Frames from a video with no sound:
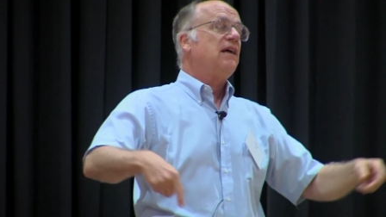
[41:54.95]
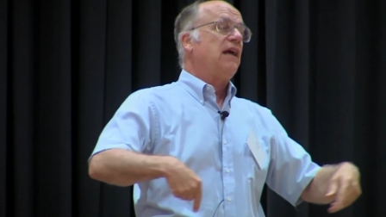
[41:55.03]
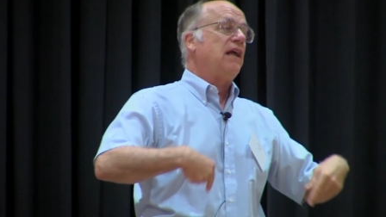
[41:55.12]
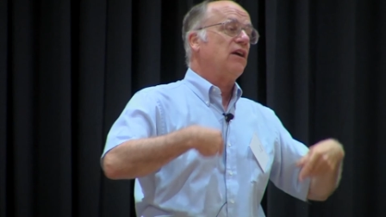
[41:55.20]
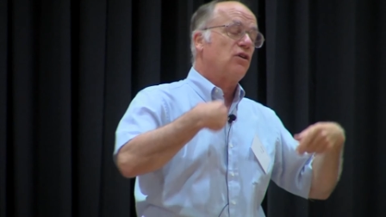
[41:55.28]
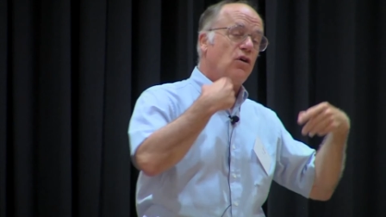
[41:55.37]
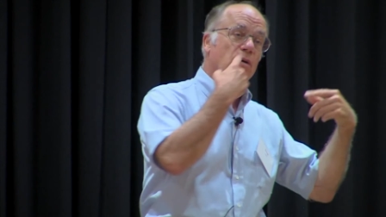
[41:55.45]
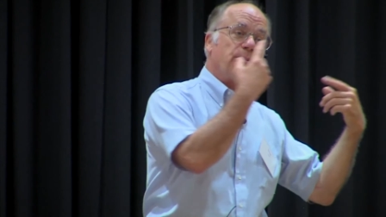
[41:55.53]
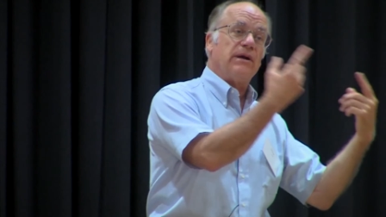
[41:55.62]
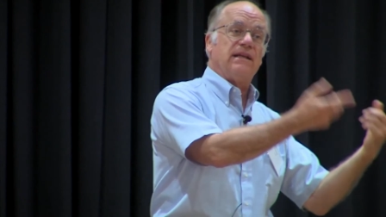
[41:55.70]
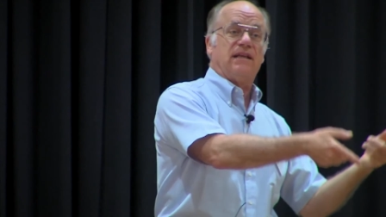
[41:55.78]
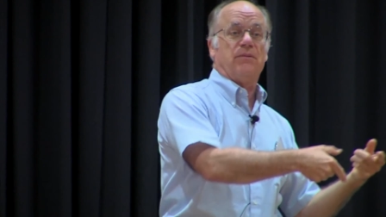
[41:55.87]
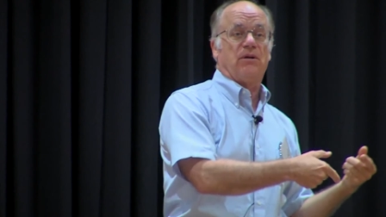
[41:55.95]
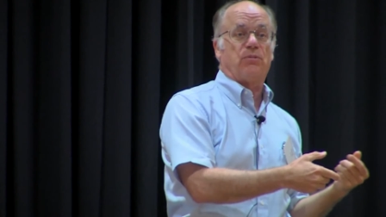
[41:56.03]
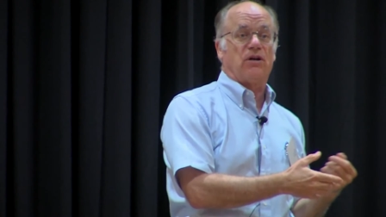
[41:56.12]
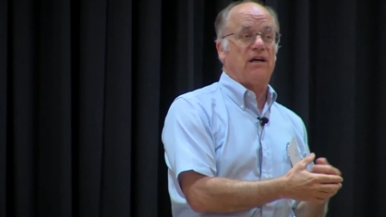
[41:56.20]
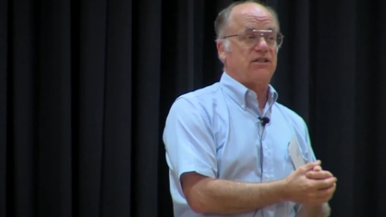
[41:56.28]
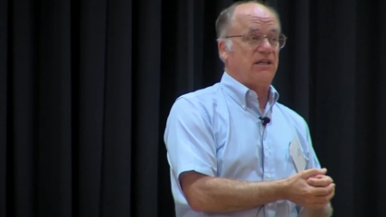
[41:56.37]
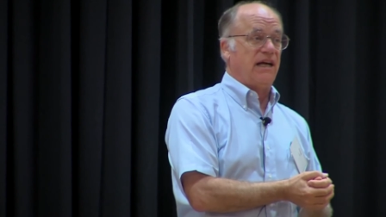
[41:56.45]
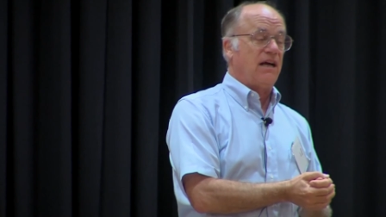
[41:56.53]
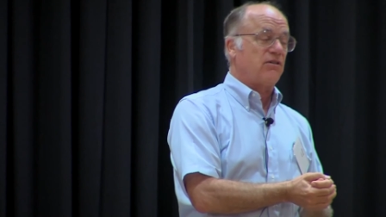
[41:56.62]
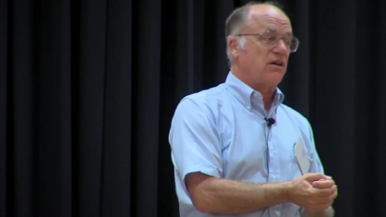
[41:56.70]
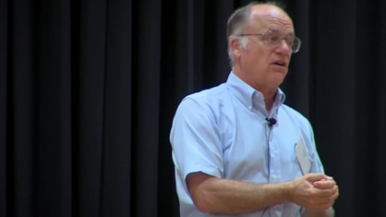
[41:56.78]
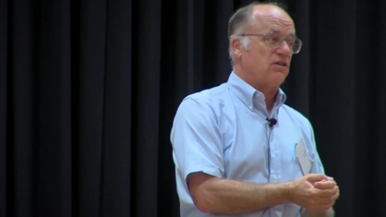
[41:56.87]
and incorporate them in production
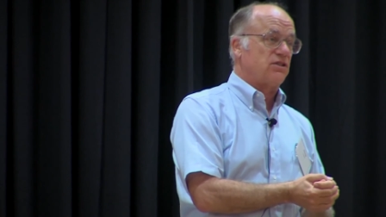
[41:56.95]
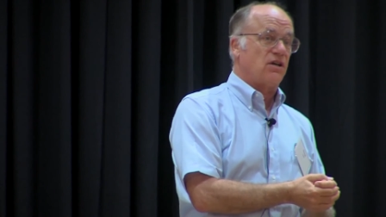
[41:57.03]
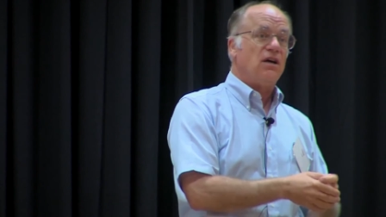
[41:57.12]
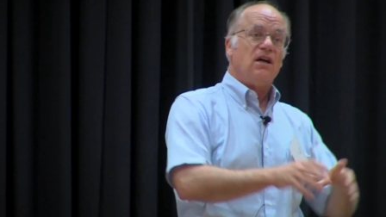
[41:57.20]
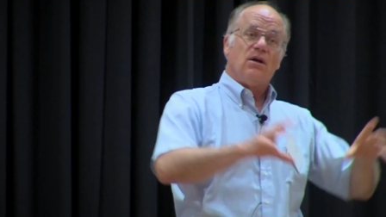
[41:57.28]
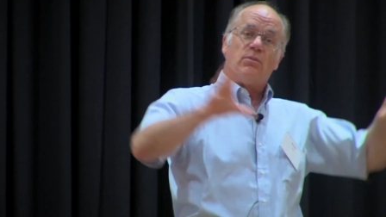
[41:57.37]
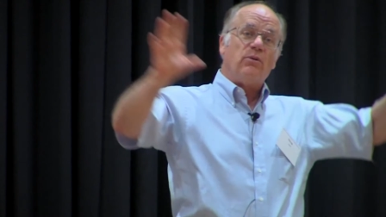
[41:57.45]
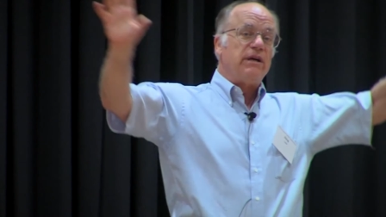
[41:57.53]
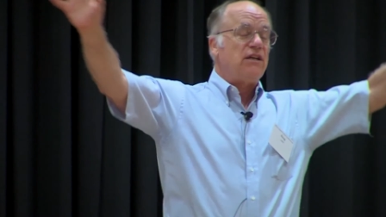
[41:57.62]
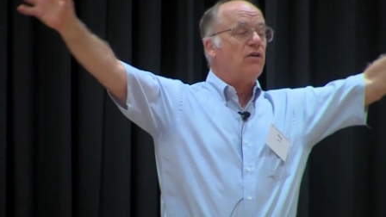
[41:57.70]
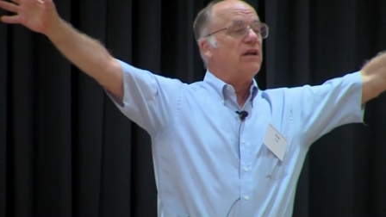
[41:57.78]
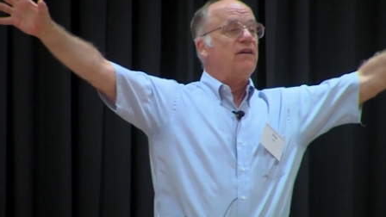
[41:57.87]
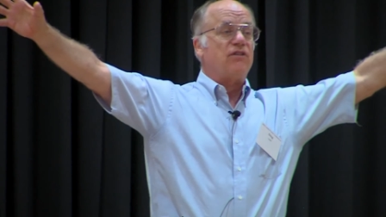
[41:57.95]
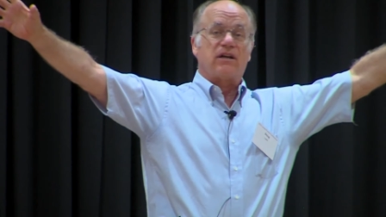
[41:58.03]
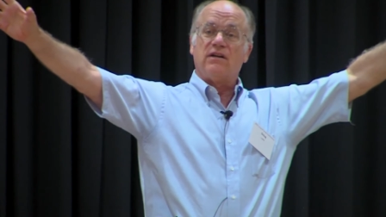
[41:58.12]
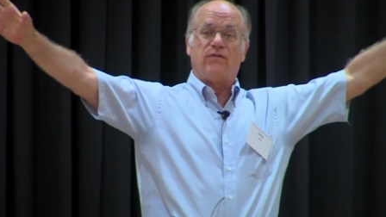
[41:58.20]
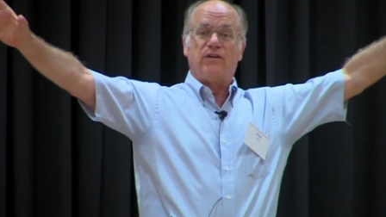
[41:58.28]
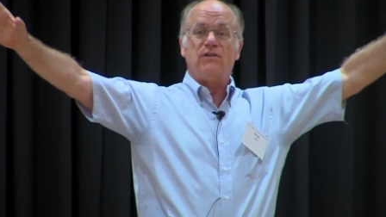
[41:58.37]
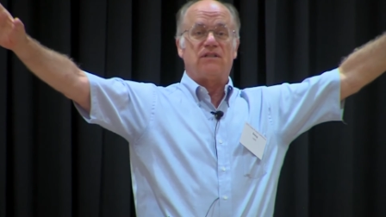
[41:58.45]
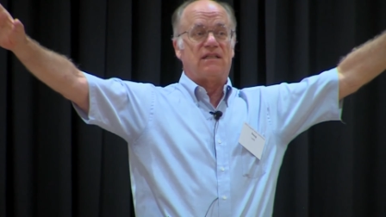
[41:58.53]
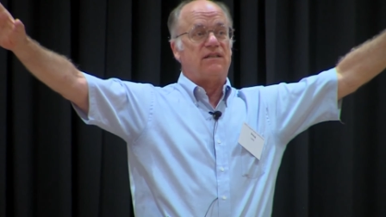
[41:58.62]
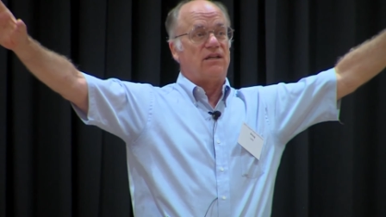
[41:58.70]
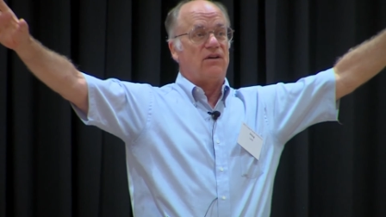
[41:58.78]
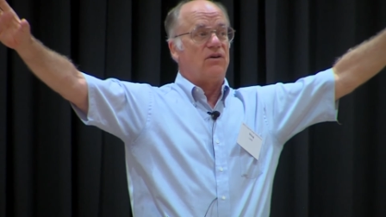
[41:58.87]
agriculture, but we don't ever confuse the
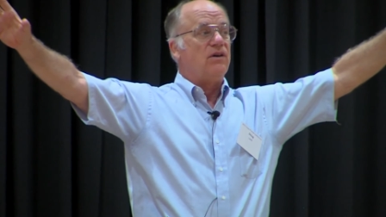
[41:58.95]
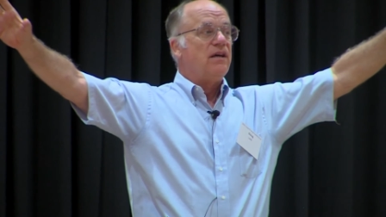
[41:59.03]
two.